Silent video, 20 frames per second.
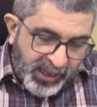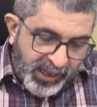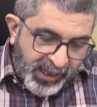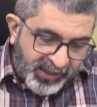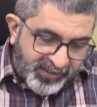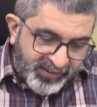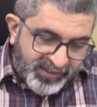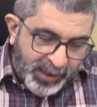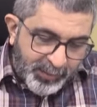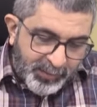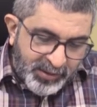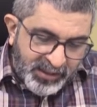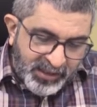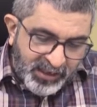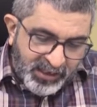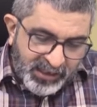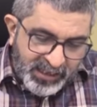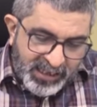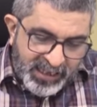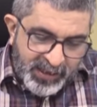Examine
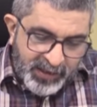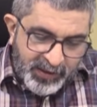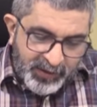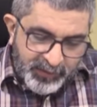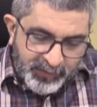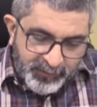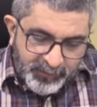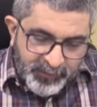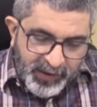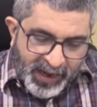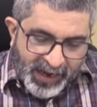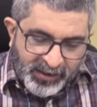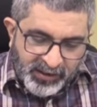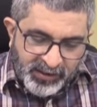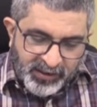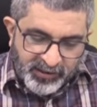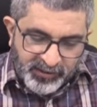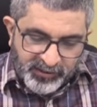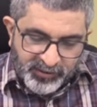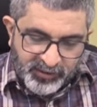the key
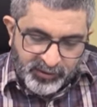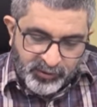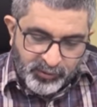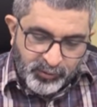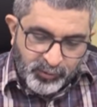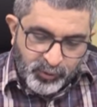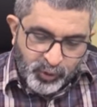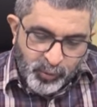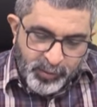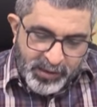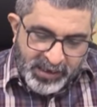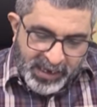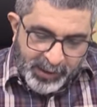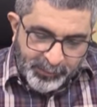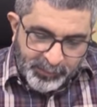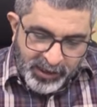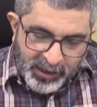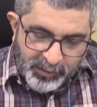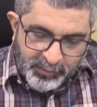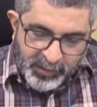factors to be
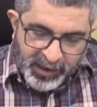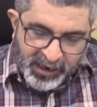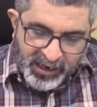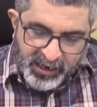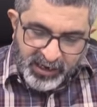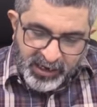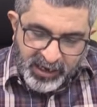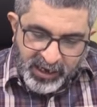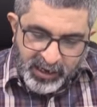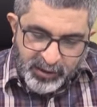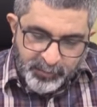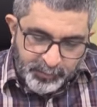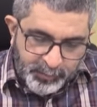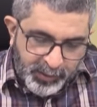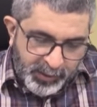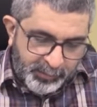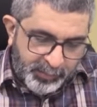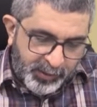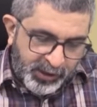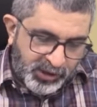kept in mind in
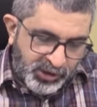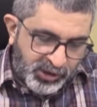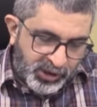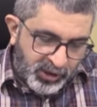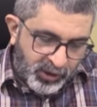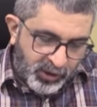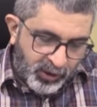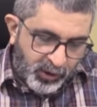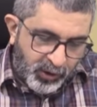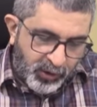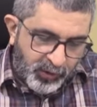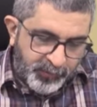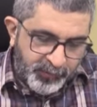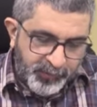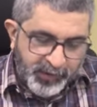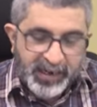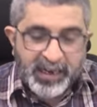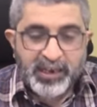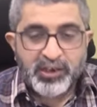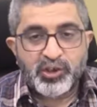preparation of
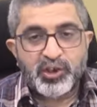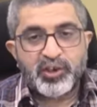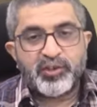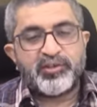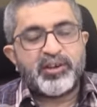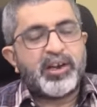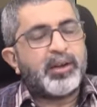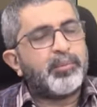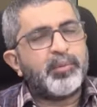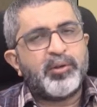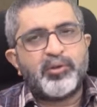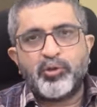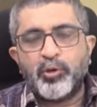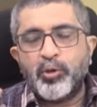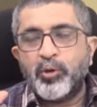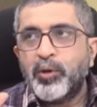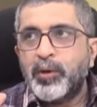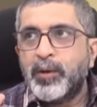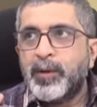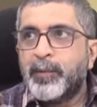financial statements.
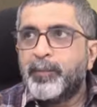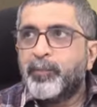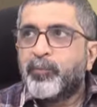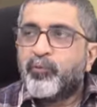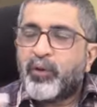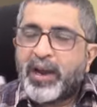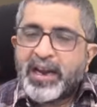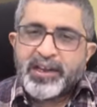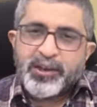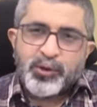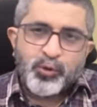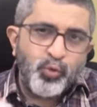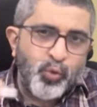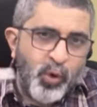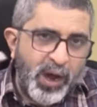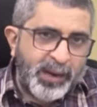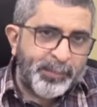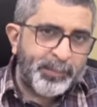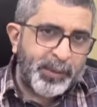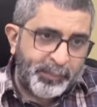So while you
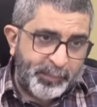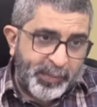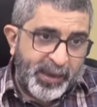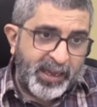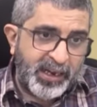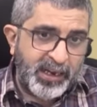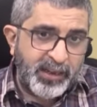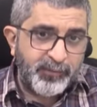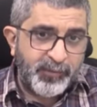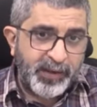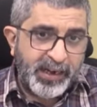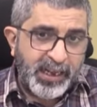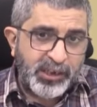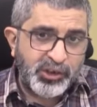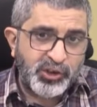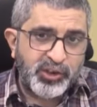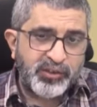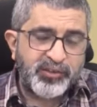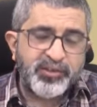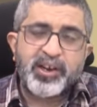are preparing
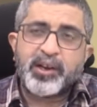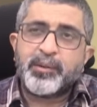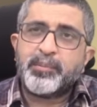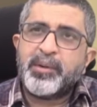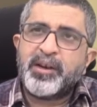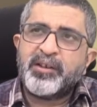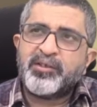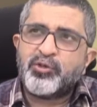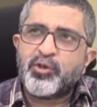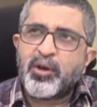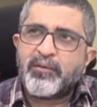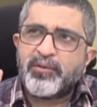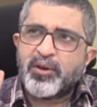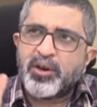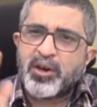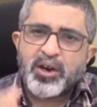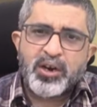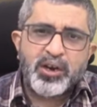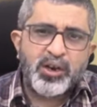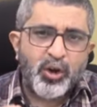financial statements, you have
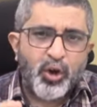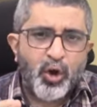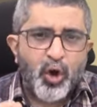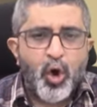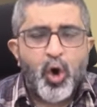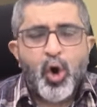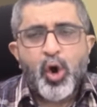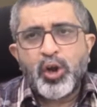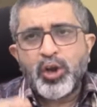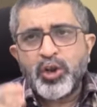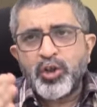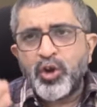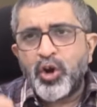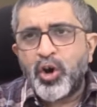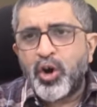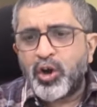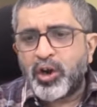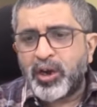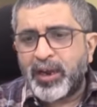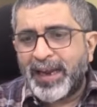learned all
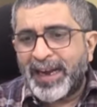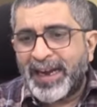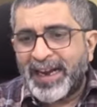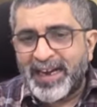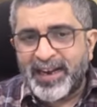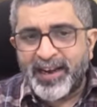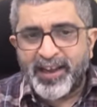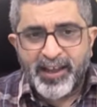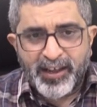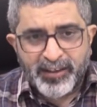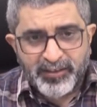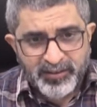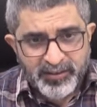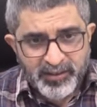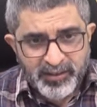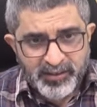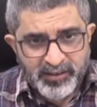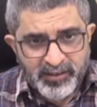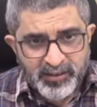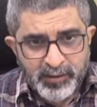your Ind A
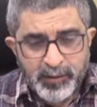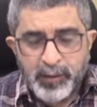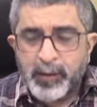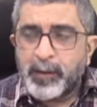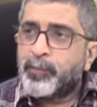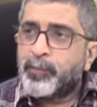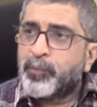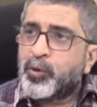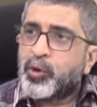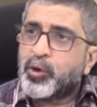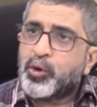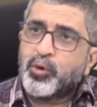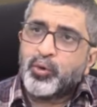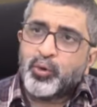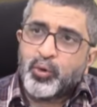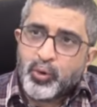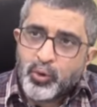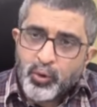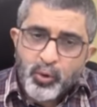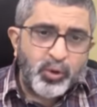Ses, you
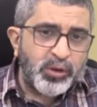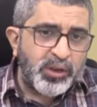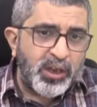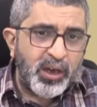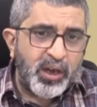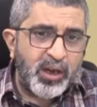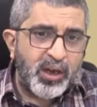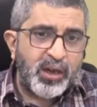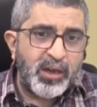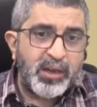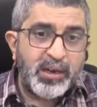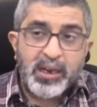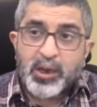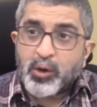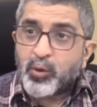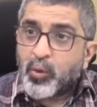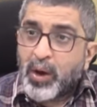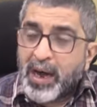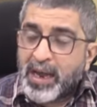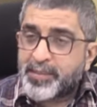know the
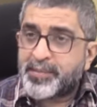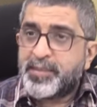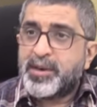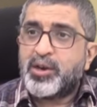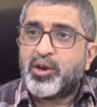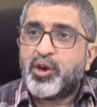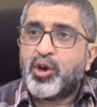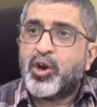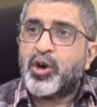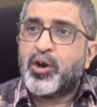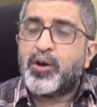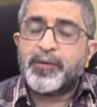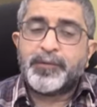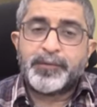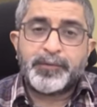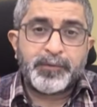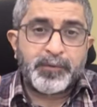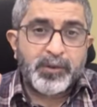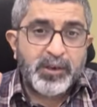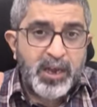requirement
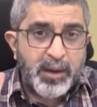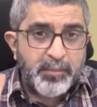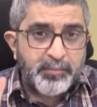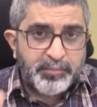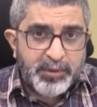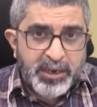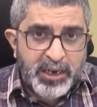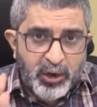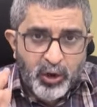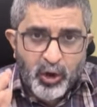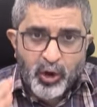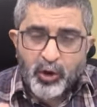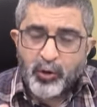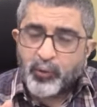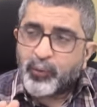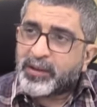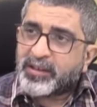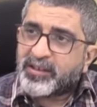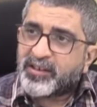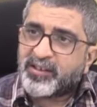of company law
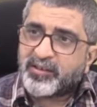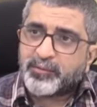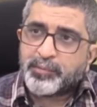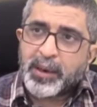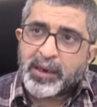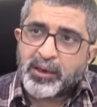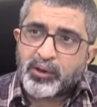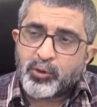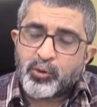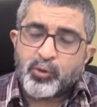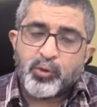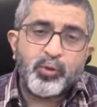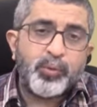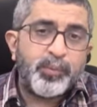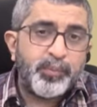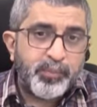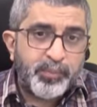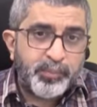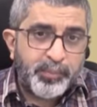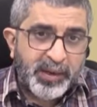with respect
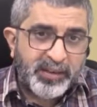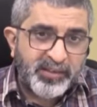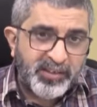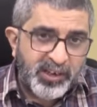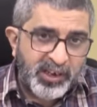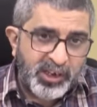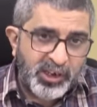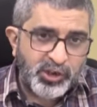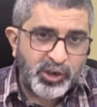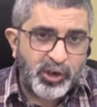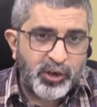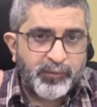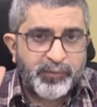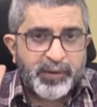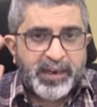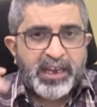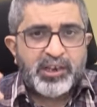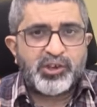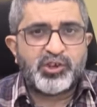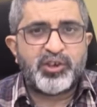to presentation of
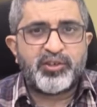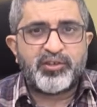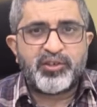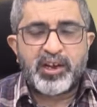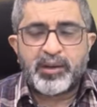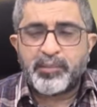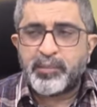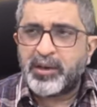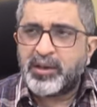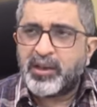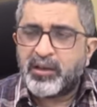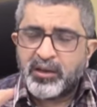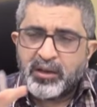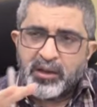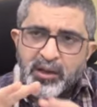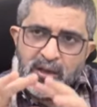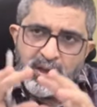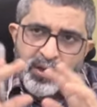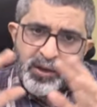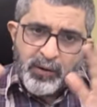financial statement, the
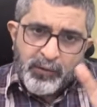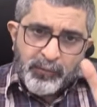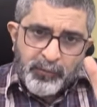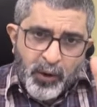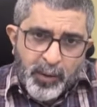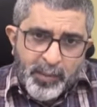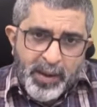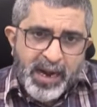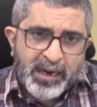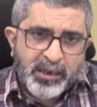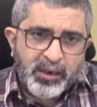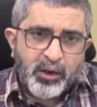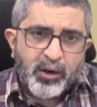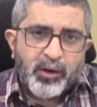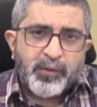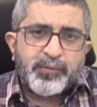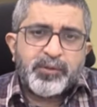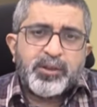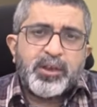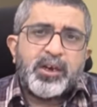format
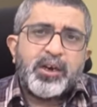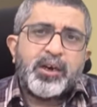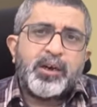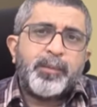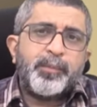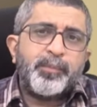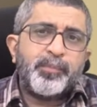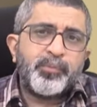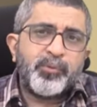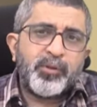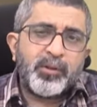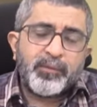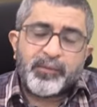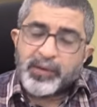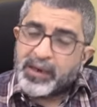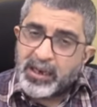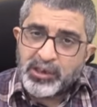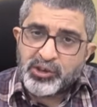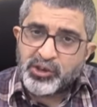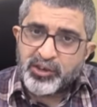of the
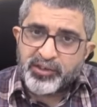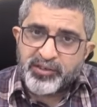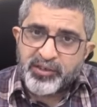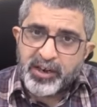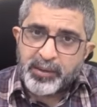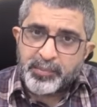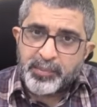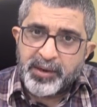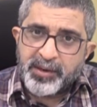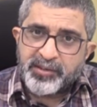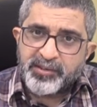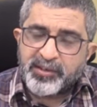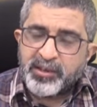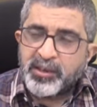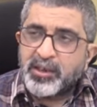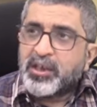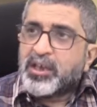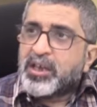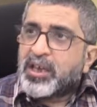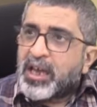financial statements.
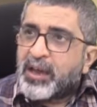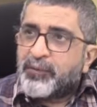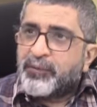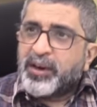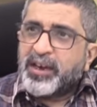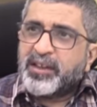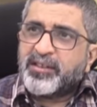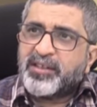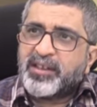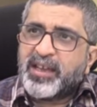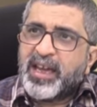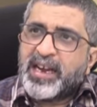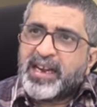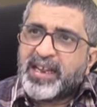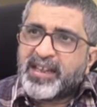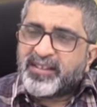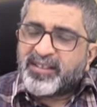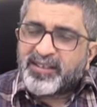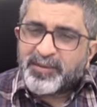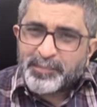If it is
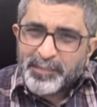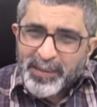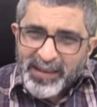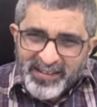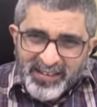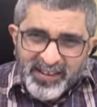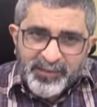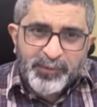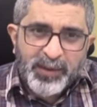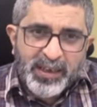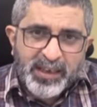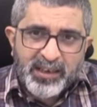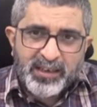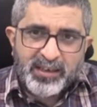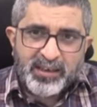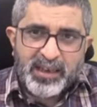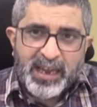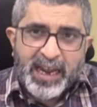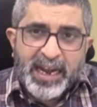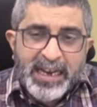any specific
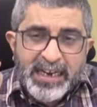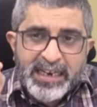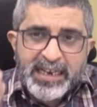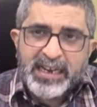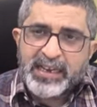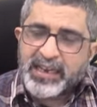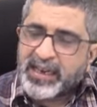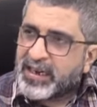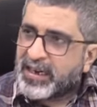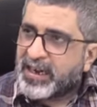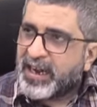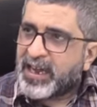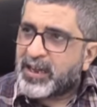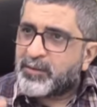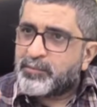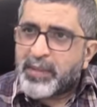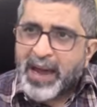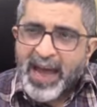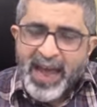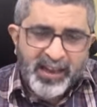entity
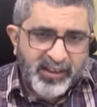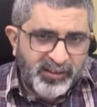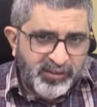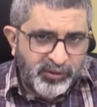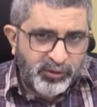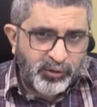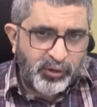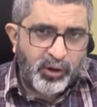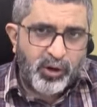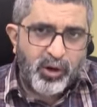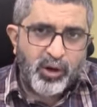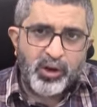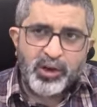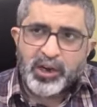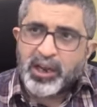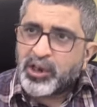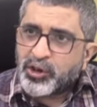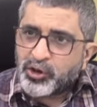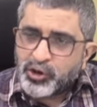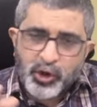like banks
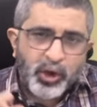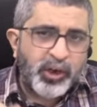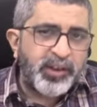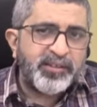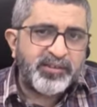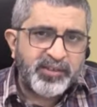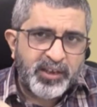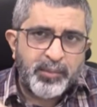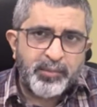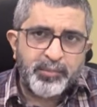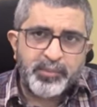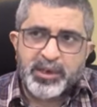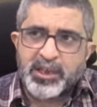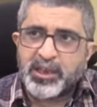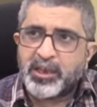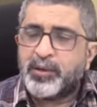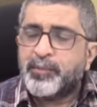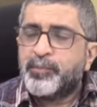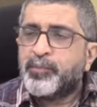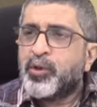or insurance
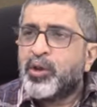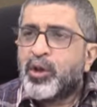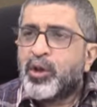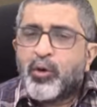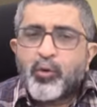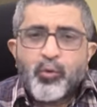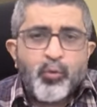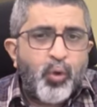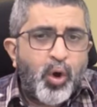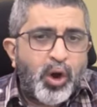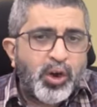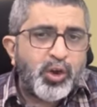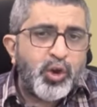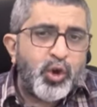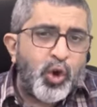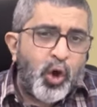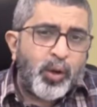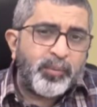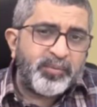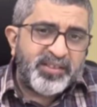company, what
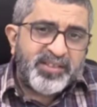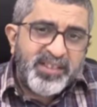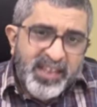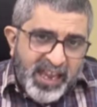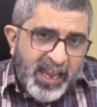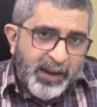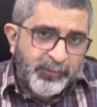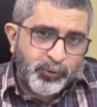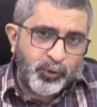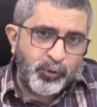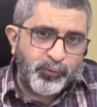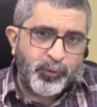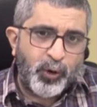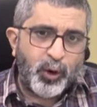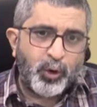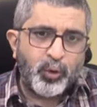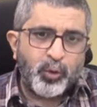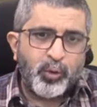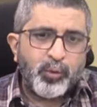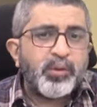norms they have to
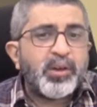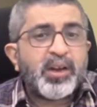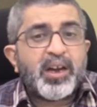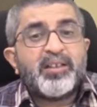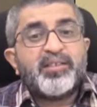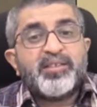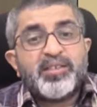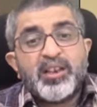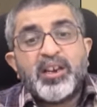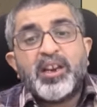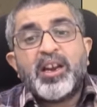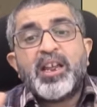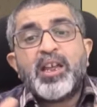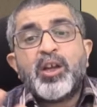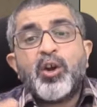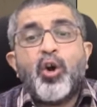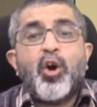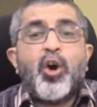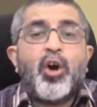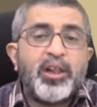follow.
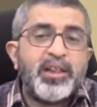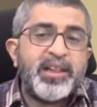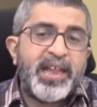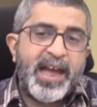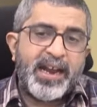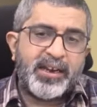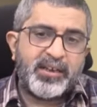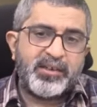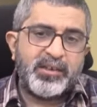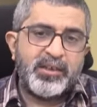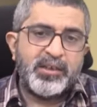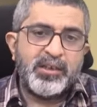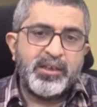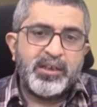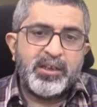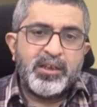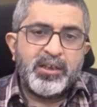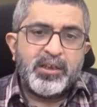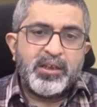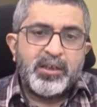Considering all that,
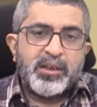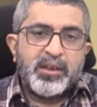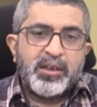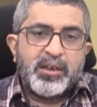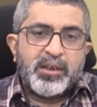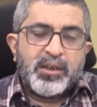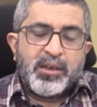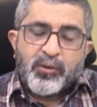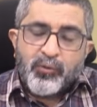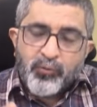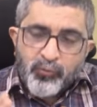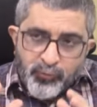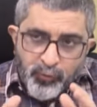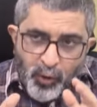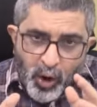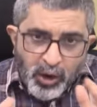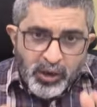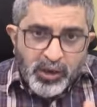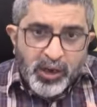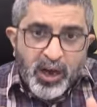
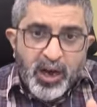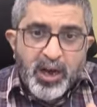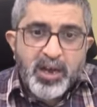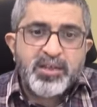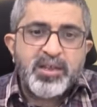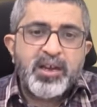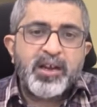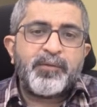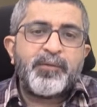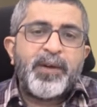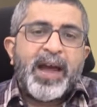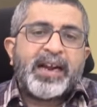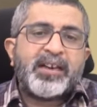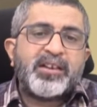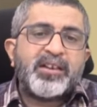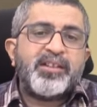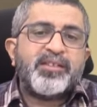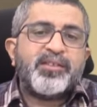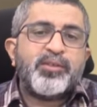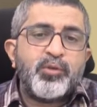what other
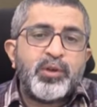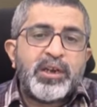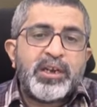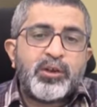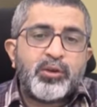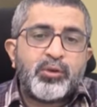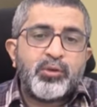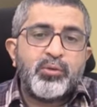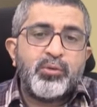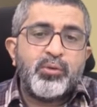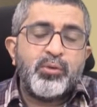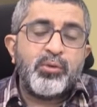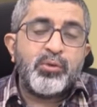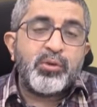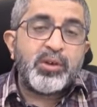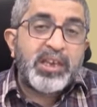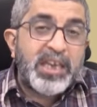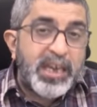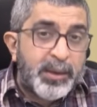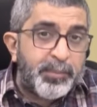factors you need to
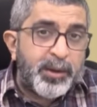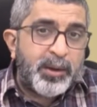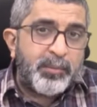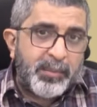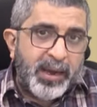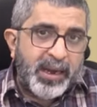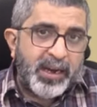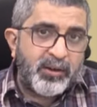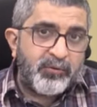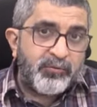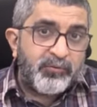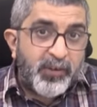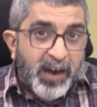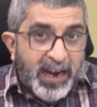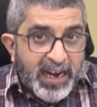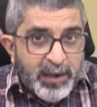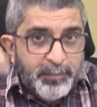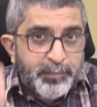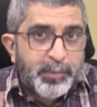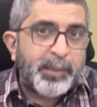keep in mind
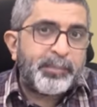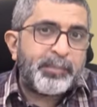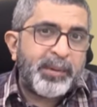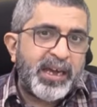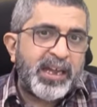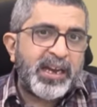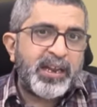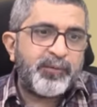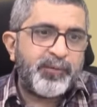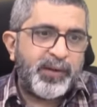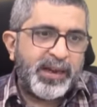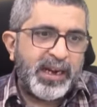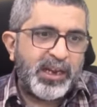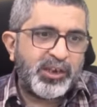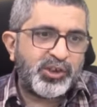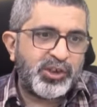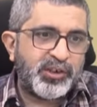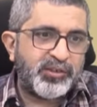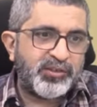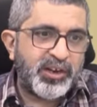while preparing
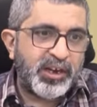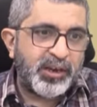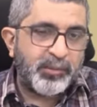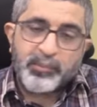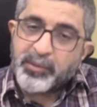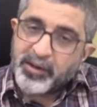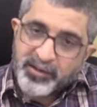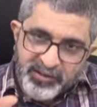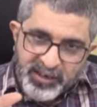financial statements?